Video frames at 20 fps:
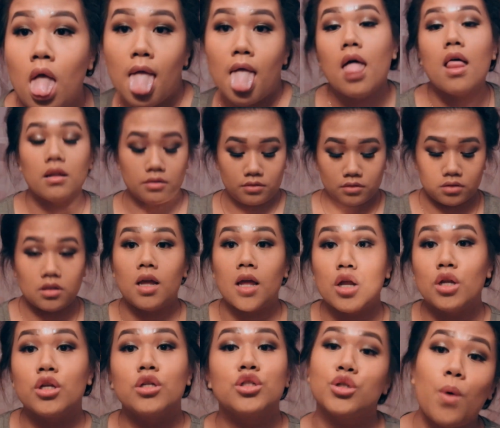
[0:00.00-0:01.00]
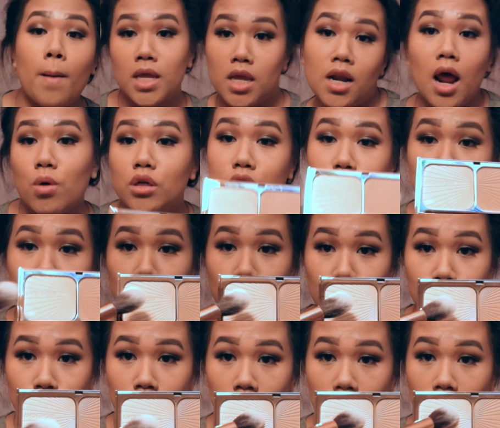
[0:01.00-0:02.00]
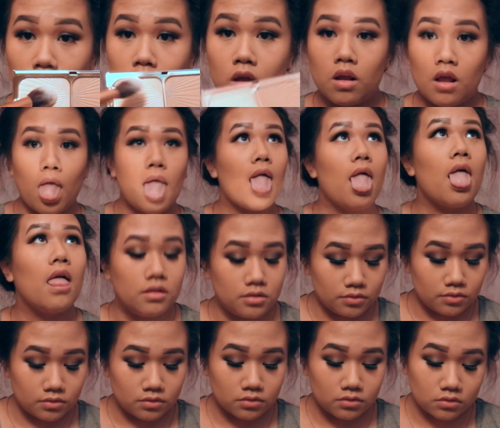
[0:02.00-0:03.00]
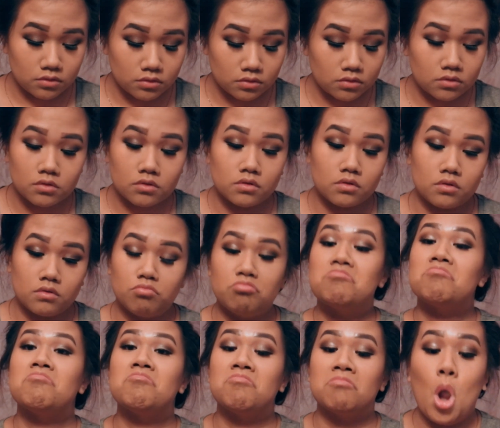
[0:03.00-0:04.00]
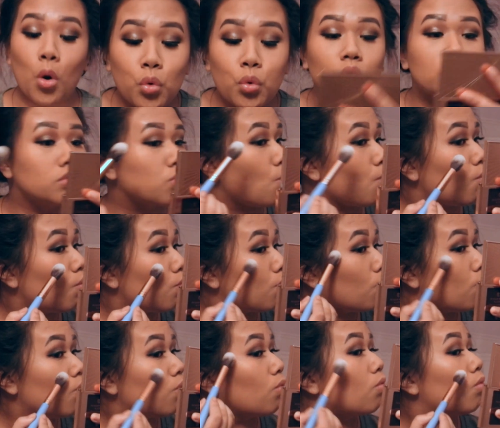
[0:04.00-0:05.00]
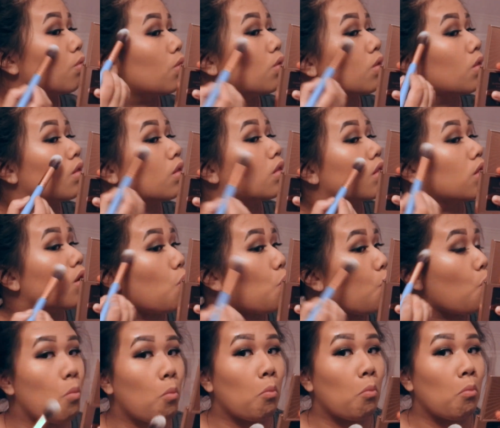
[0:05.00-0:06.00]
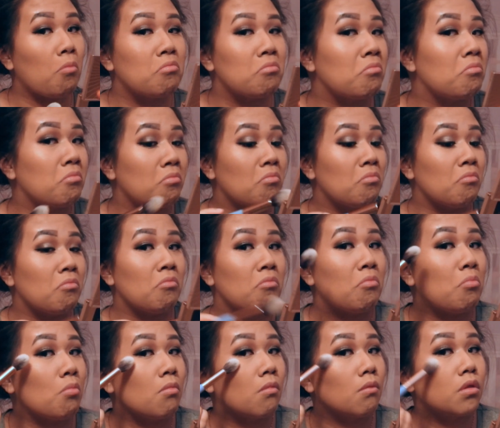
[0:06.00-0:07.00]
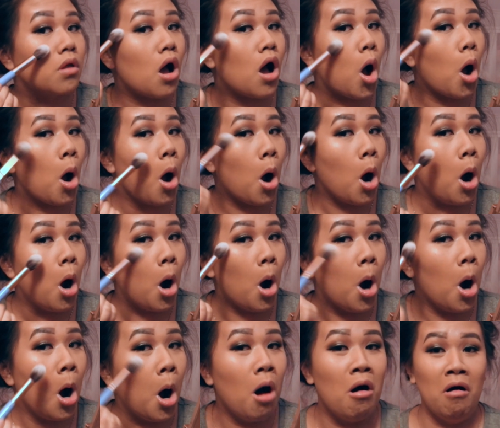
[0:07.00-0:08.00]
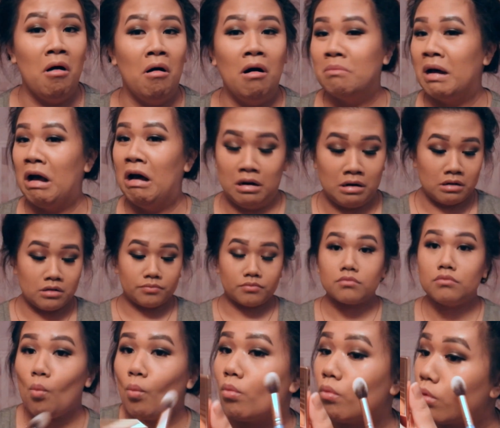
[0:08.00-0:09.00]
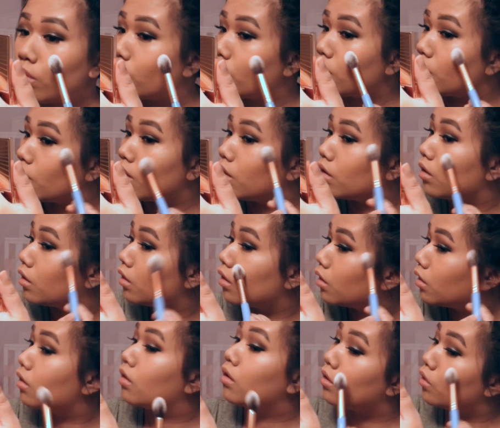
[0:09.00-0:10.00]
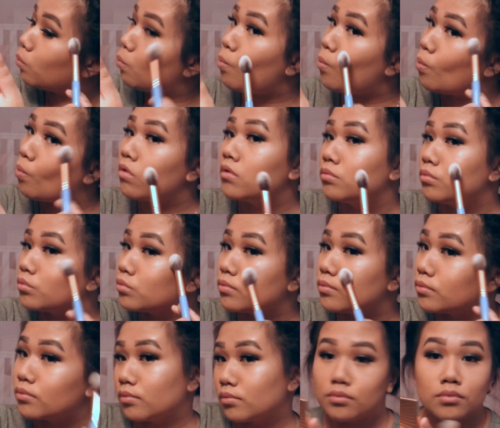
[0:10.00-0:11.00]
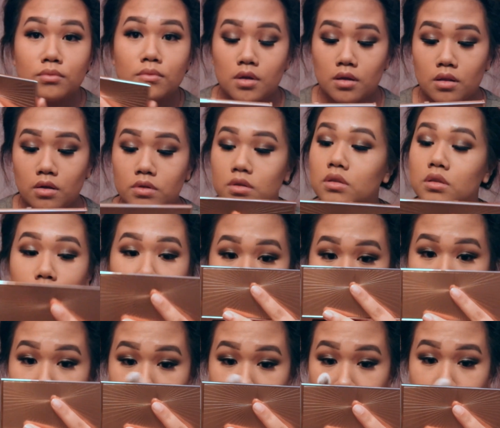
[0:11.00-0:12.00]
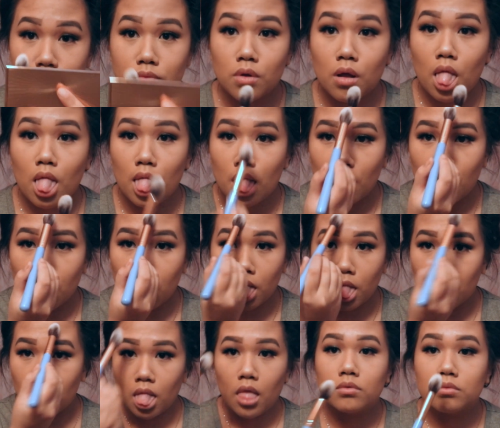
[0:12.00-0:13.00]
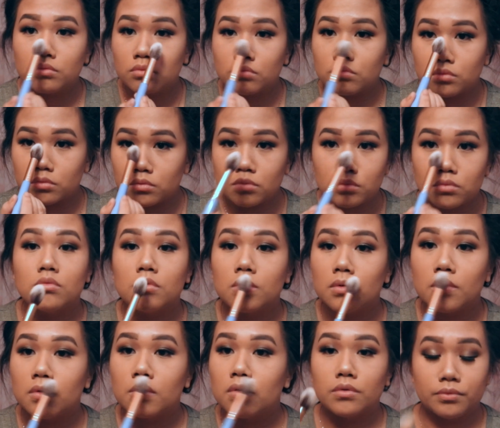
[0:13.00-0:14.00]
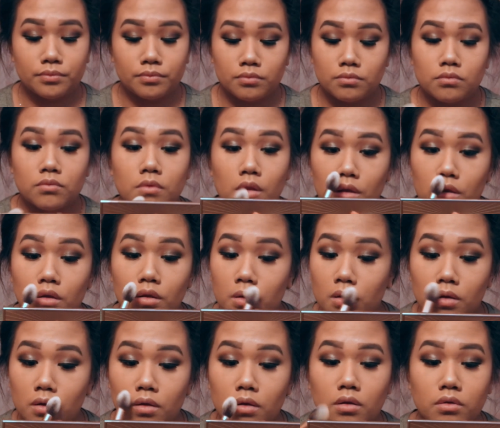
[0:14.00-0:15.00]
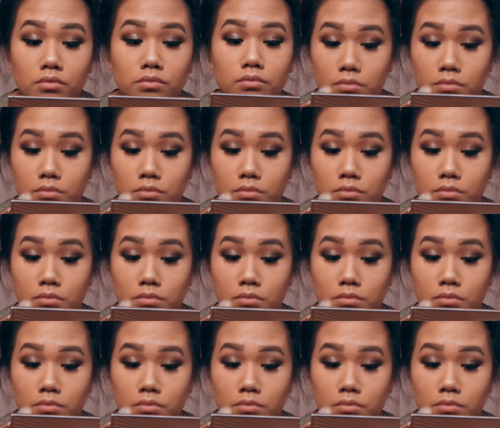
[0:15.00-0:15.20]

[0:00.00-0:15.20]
I went back into the same palette and I used the highlight, and as you guys can see, the highlight was pretty natural and I did go a little bit highlight crazy. I put it on the top of my cheekbones, my nose, my cupid's bow, and a little bit on my forehead.